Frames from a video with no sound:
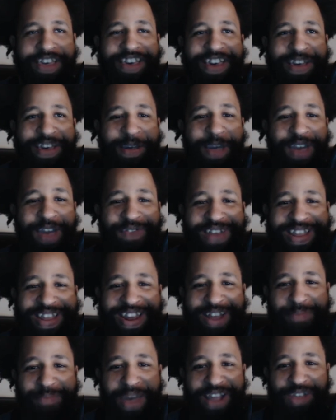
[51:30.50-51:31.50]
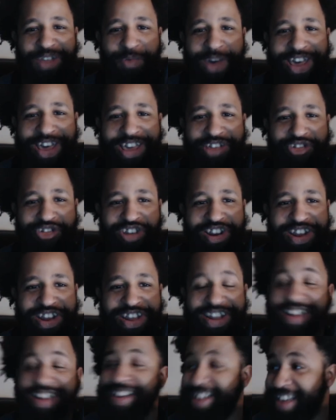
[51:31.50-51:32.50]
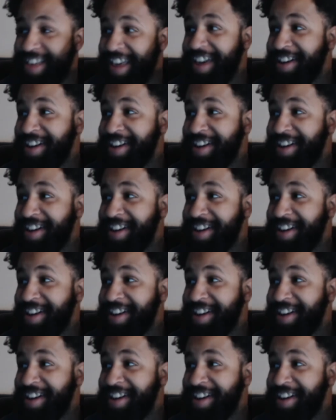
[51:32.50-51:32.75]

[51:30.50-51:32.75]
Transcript: If he didn't make the weight, he cheated. Yeah.